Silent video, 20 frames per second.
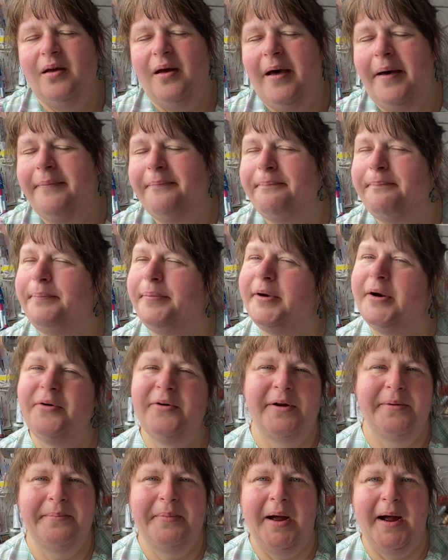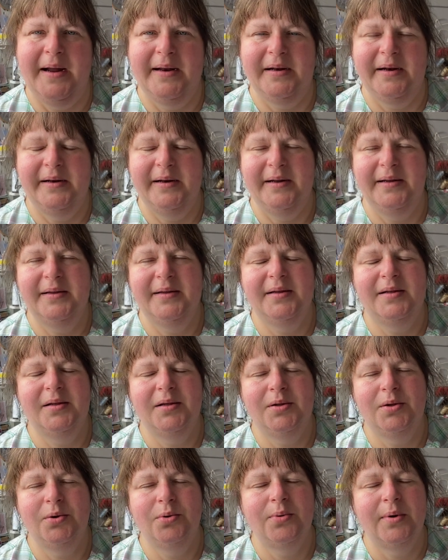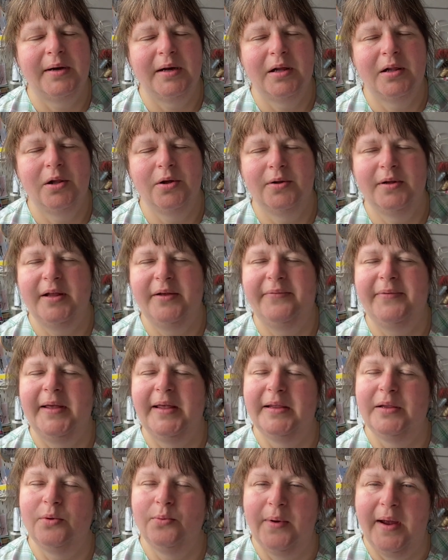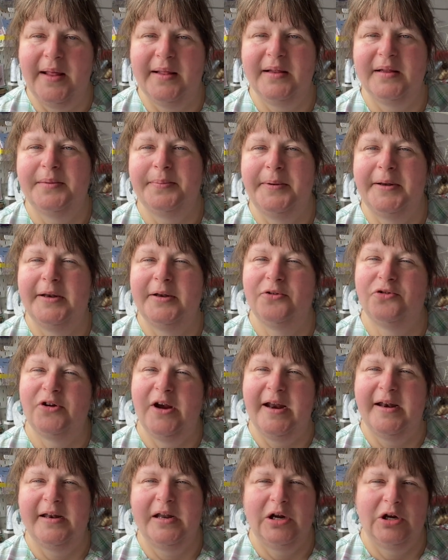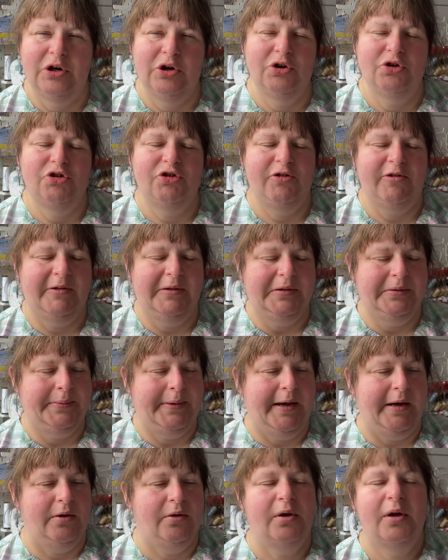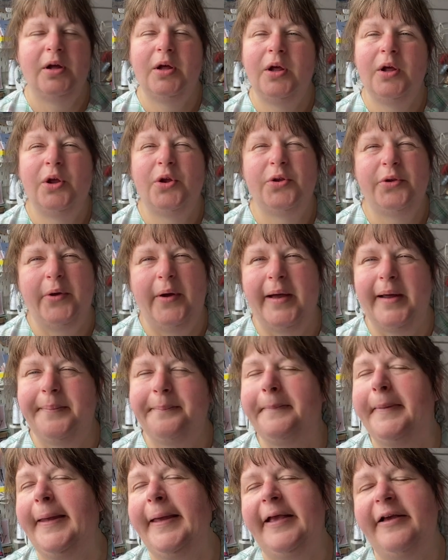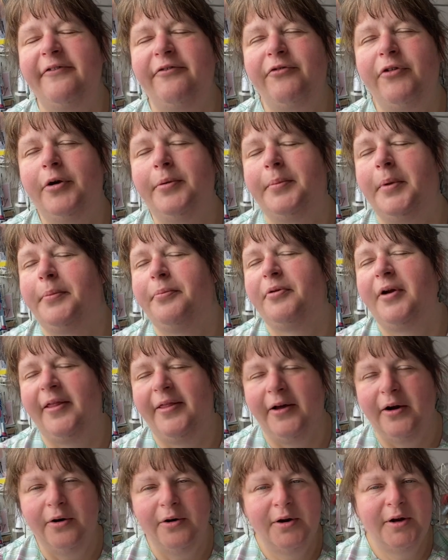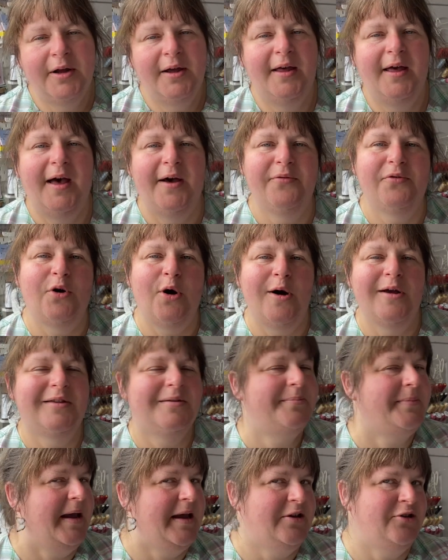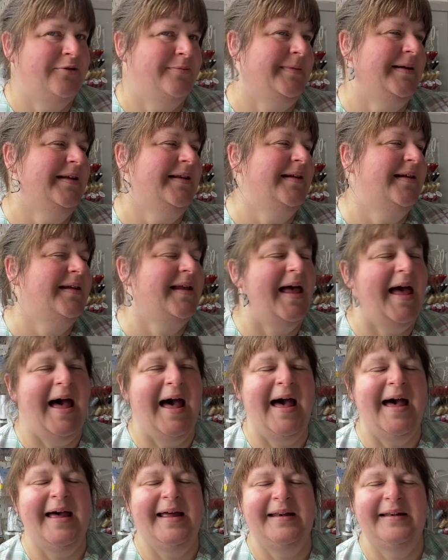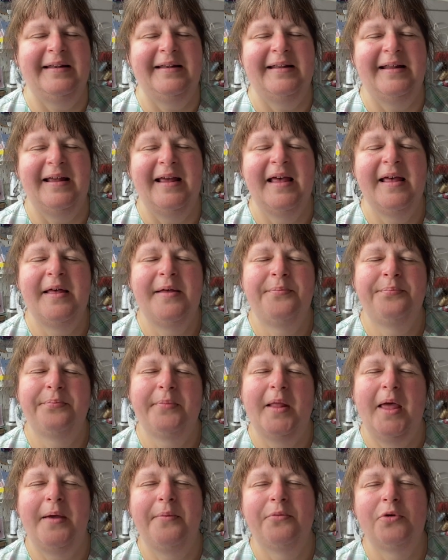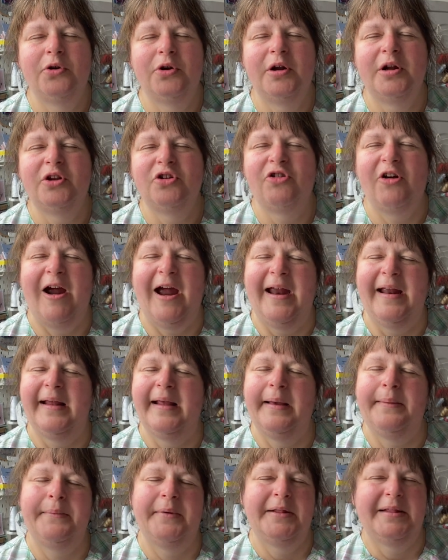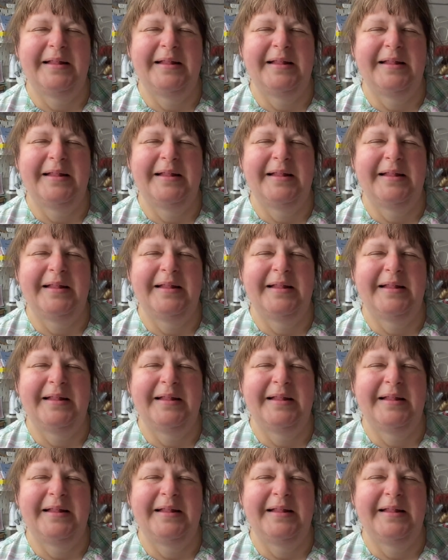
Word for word: a brilliant pattern. It's so inclusive, as well as being gender neutral as well. So I can make it for my brother. I've got his measurements, and I'm going to try and get my